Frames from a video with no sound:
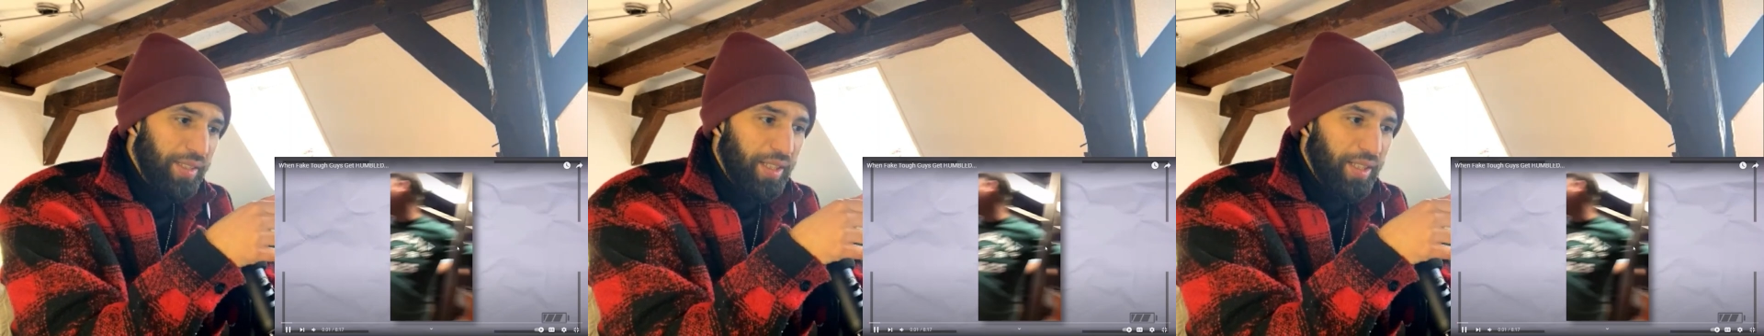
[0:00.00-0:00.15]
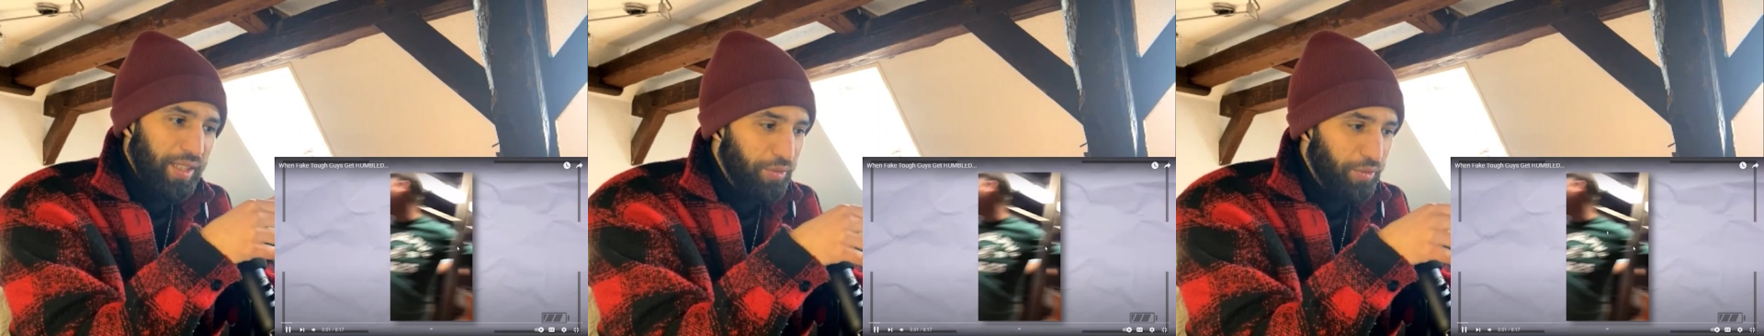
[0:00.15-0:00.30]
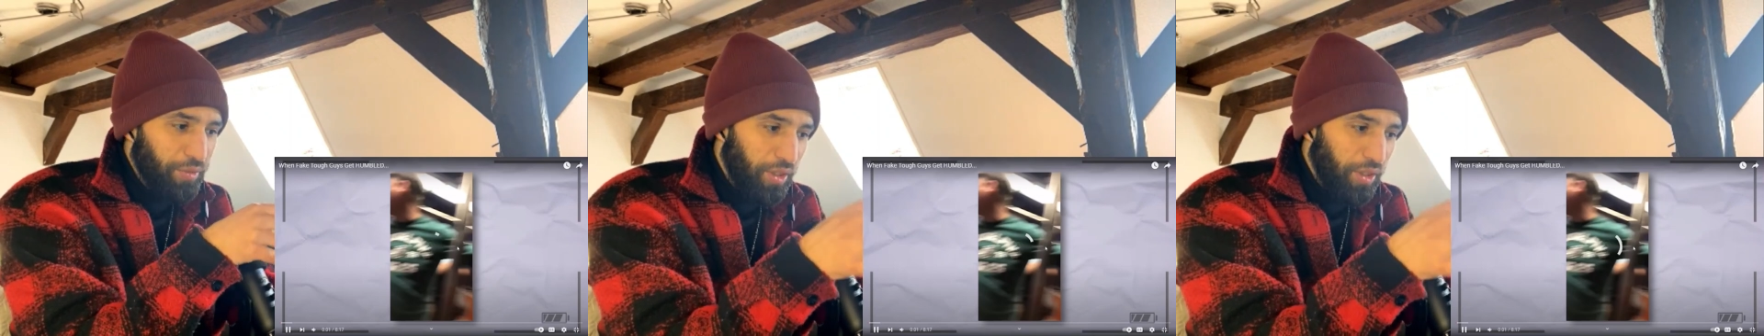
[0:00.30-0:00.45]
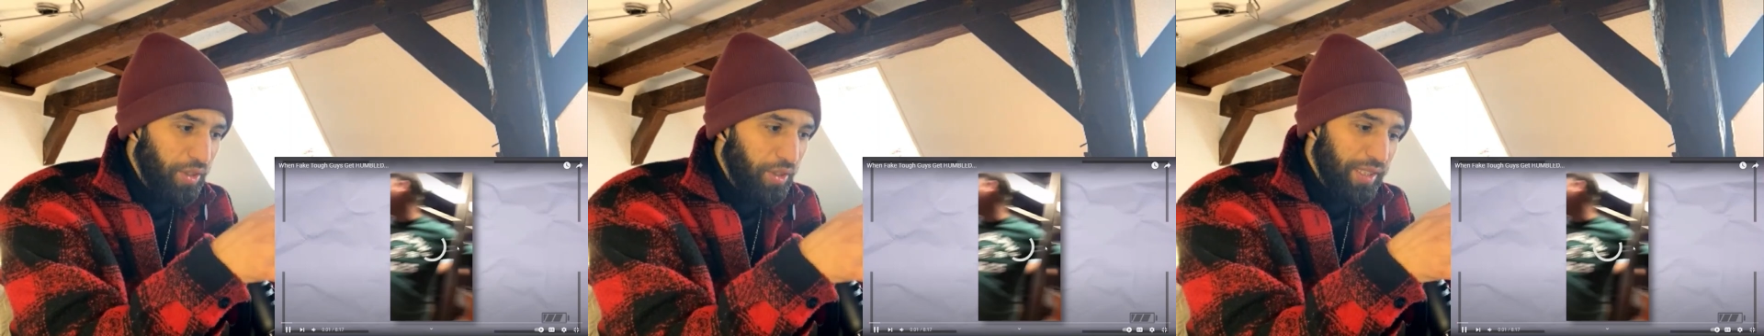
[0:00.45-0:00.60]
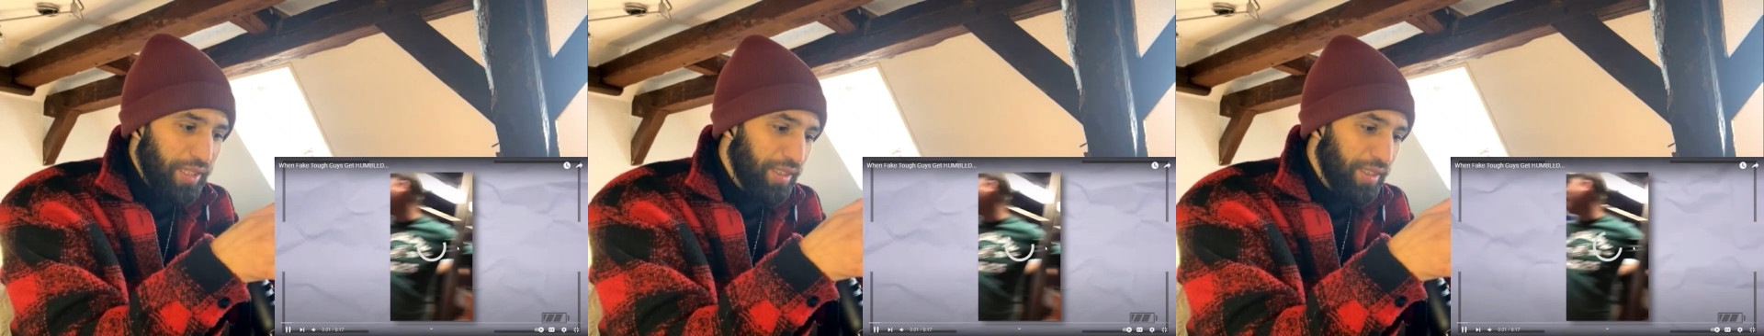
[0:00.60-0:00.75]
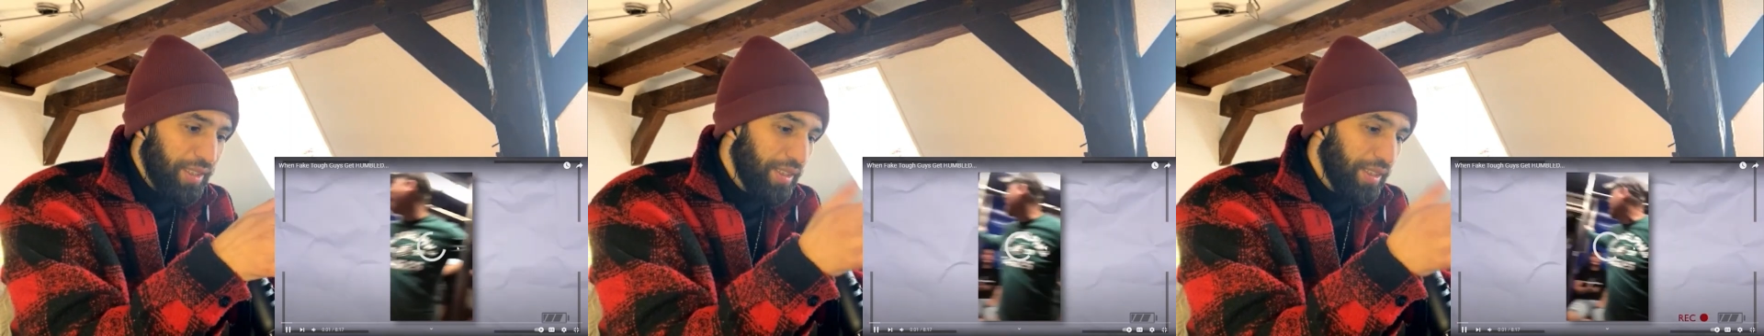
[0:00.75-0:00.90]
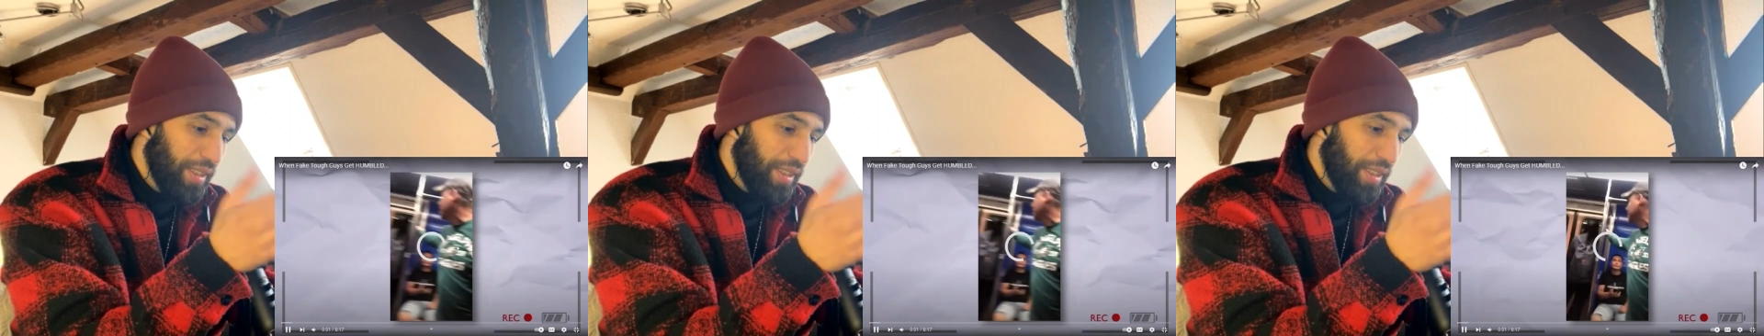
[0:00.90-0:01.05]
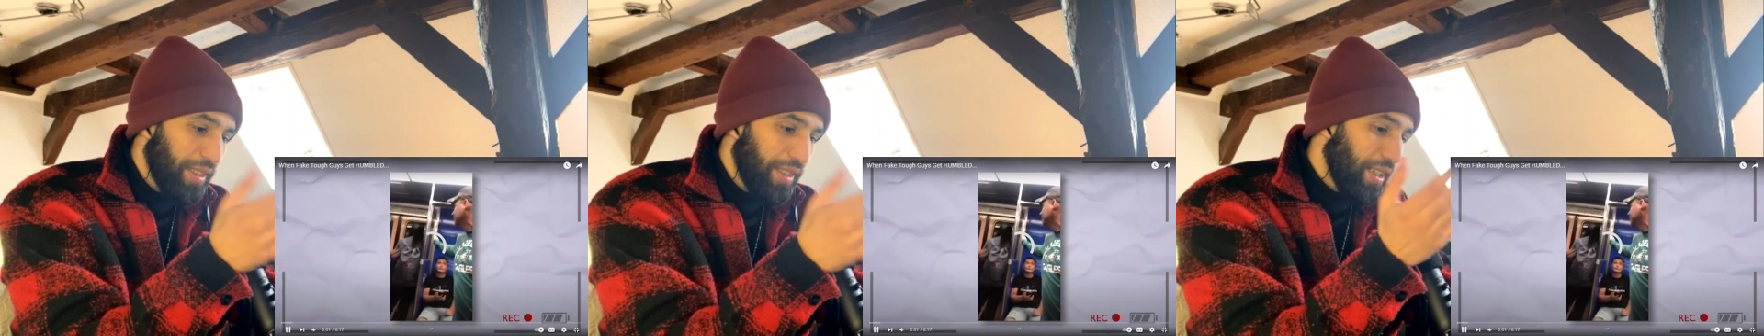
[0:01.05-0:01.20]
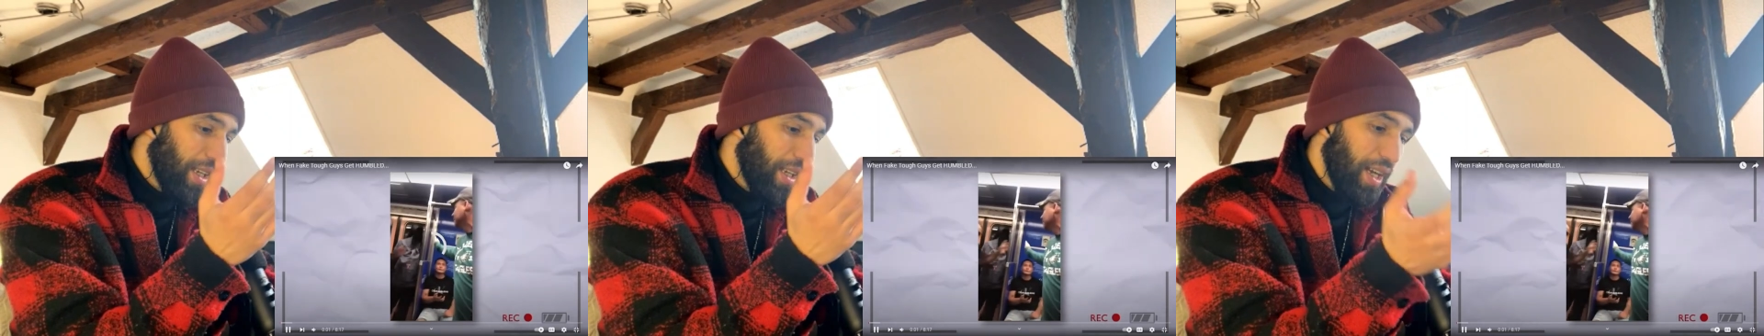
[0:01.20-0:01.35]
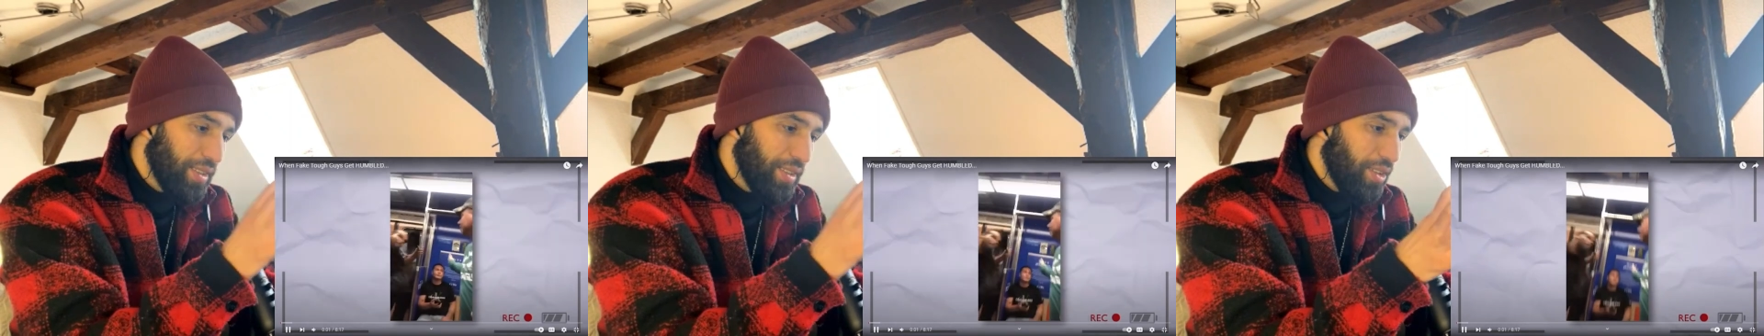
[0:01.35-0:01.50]
If you're not that
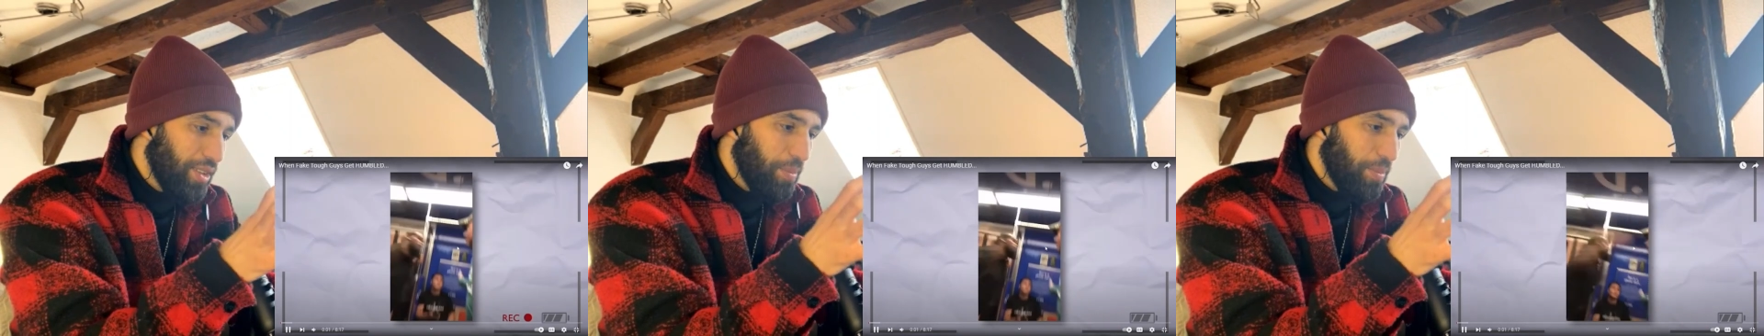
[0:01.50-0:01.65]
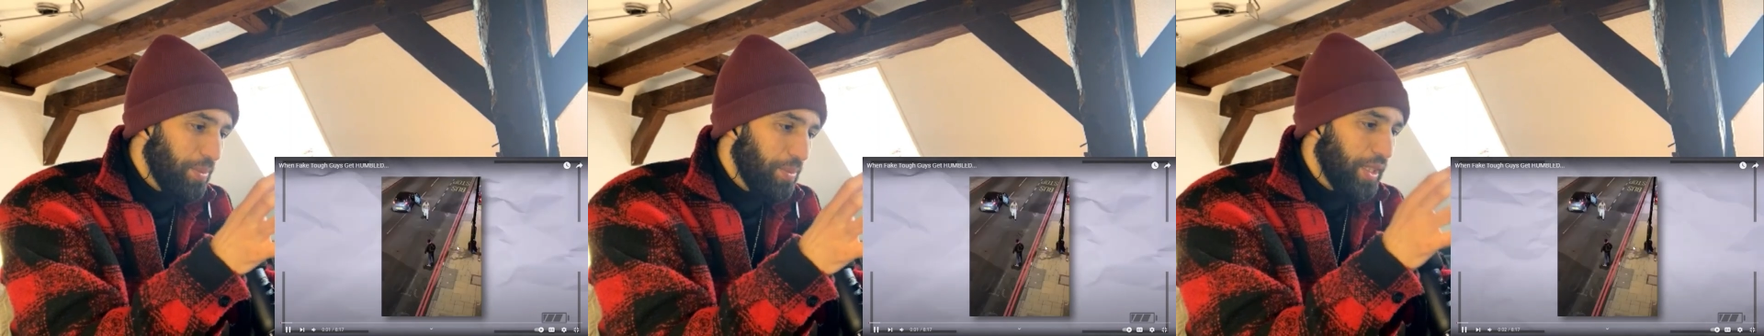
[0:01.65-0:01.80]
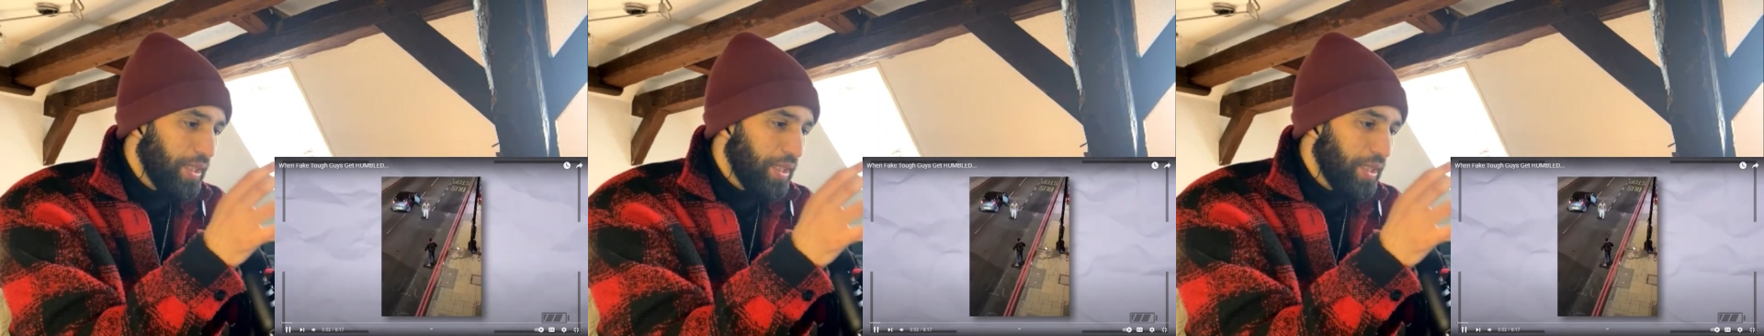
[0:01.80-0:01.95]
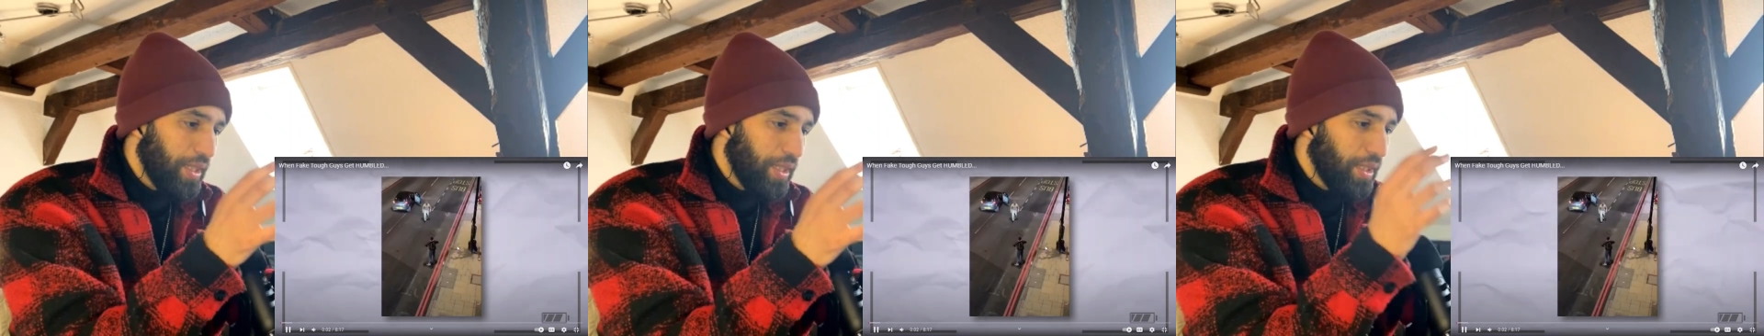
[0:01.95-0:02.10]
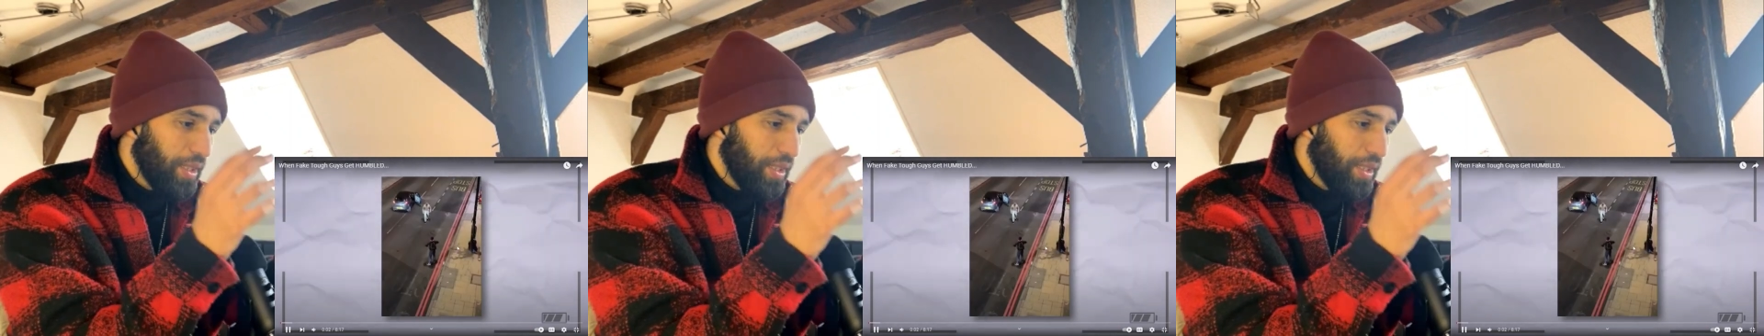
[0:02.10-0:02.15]
tough, hard, don't play it dudes